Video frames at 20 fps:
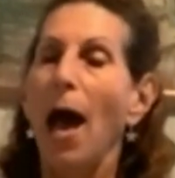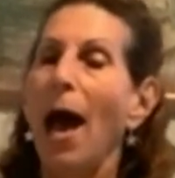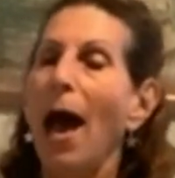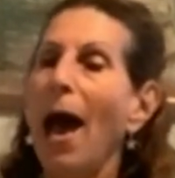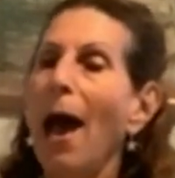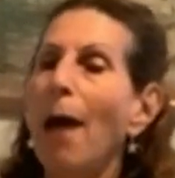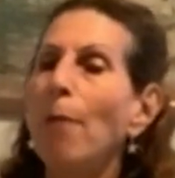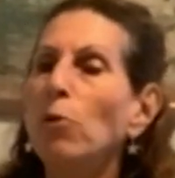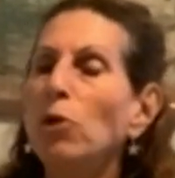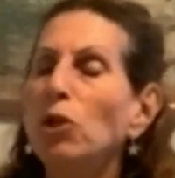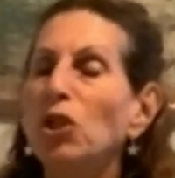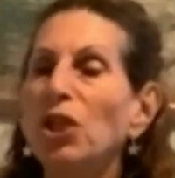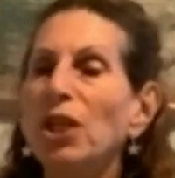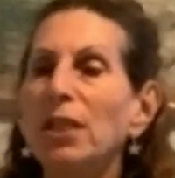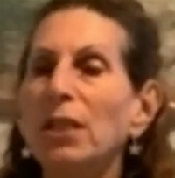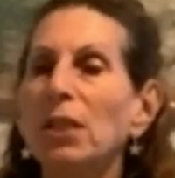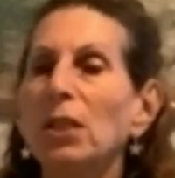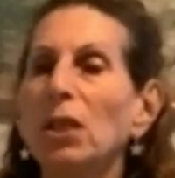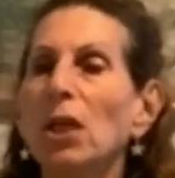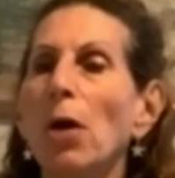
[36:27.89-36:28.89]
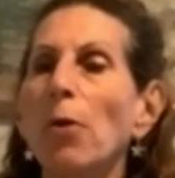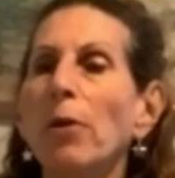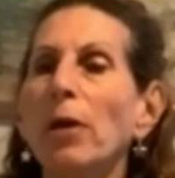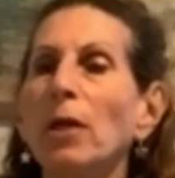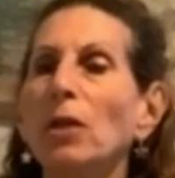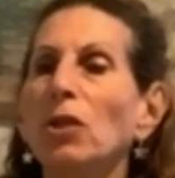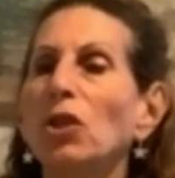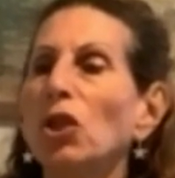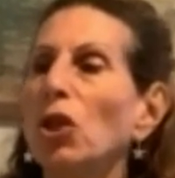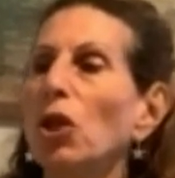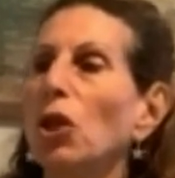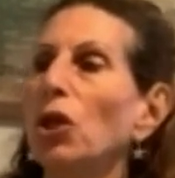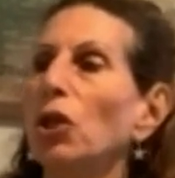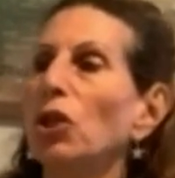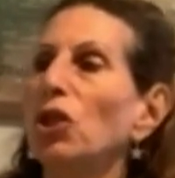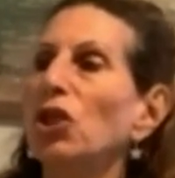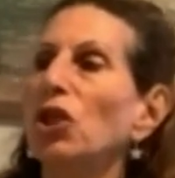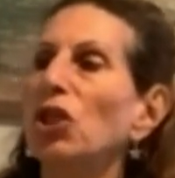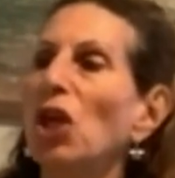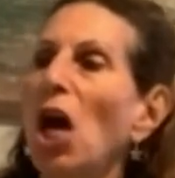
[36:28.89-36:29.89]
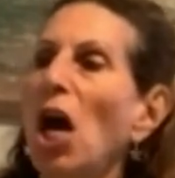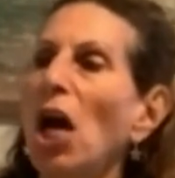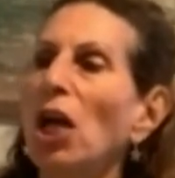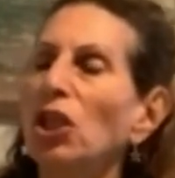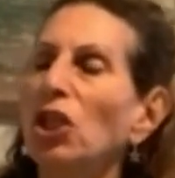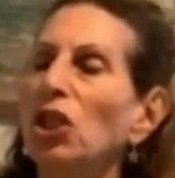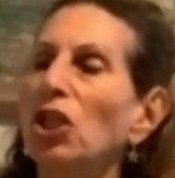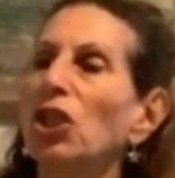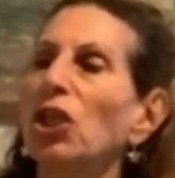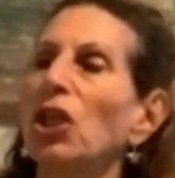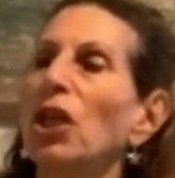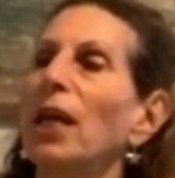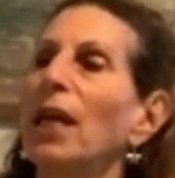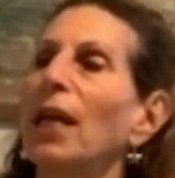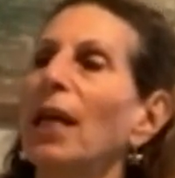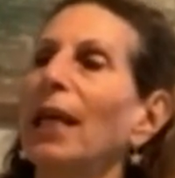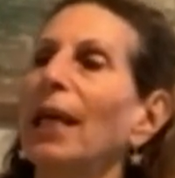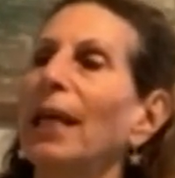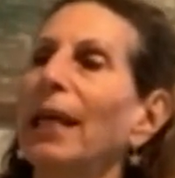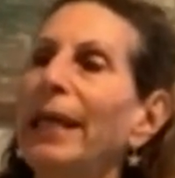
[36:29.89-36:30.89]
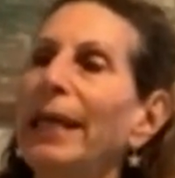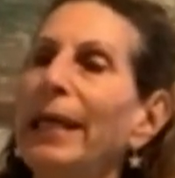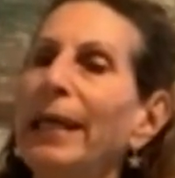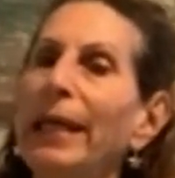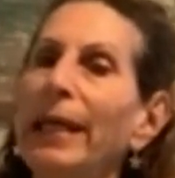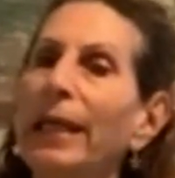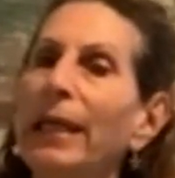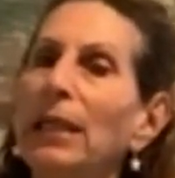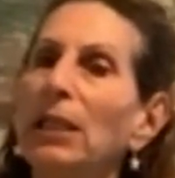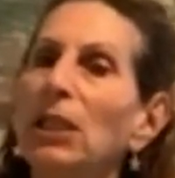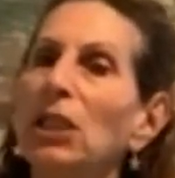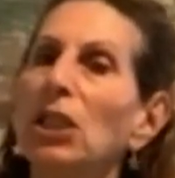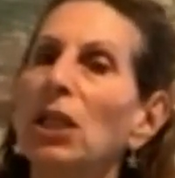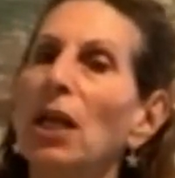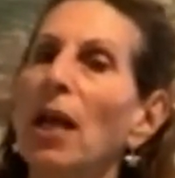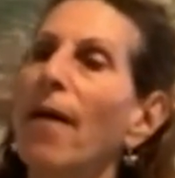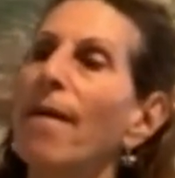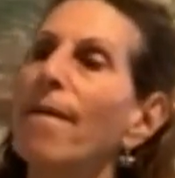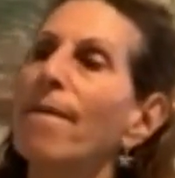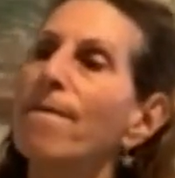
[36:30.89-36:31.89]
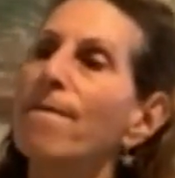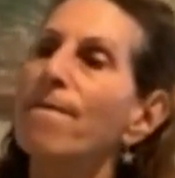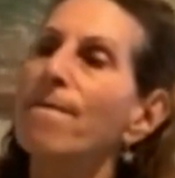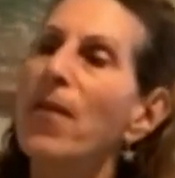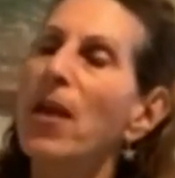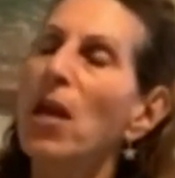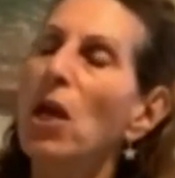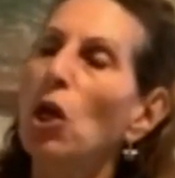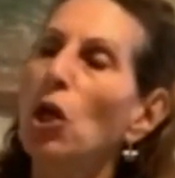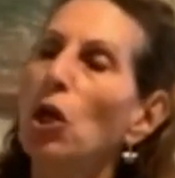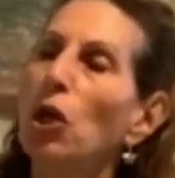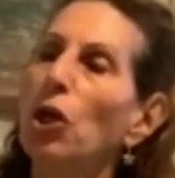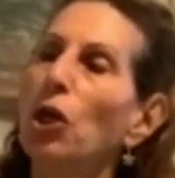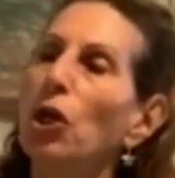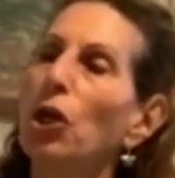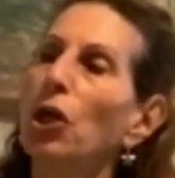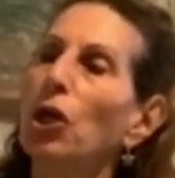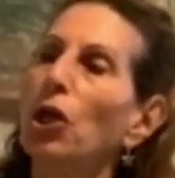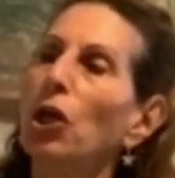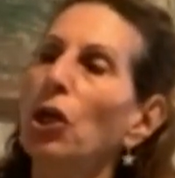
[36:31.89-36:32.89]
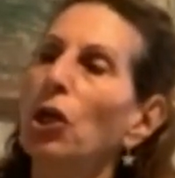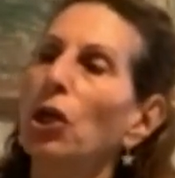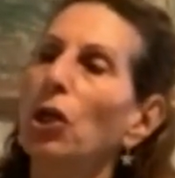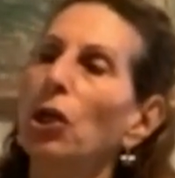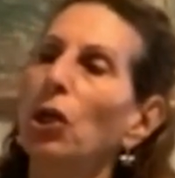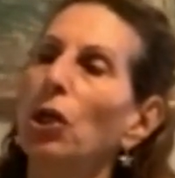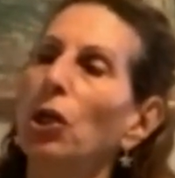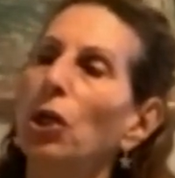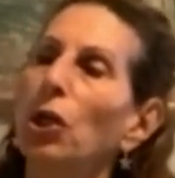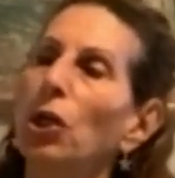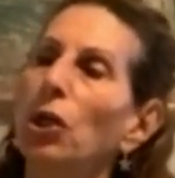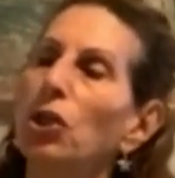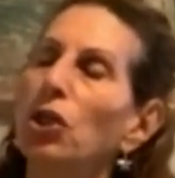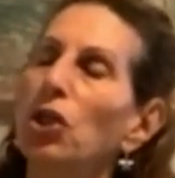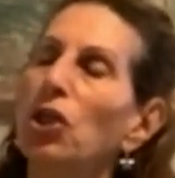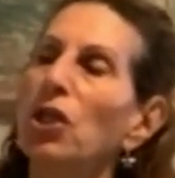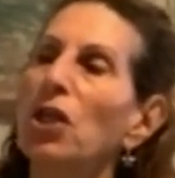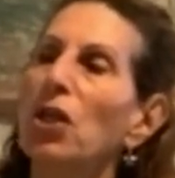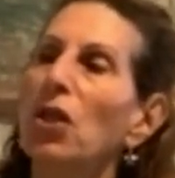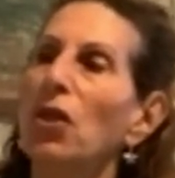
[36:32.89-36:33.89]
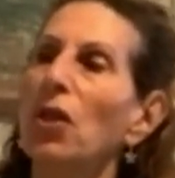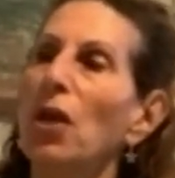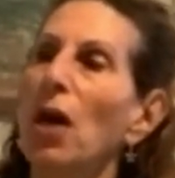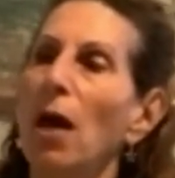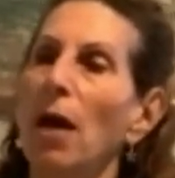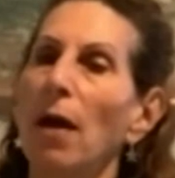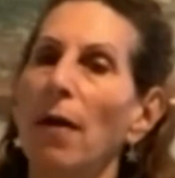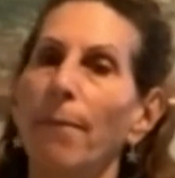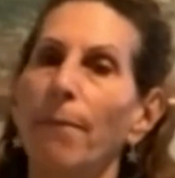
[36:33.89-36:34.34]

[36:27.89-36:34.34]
And we're just going to touch each finger to the thumb.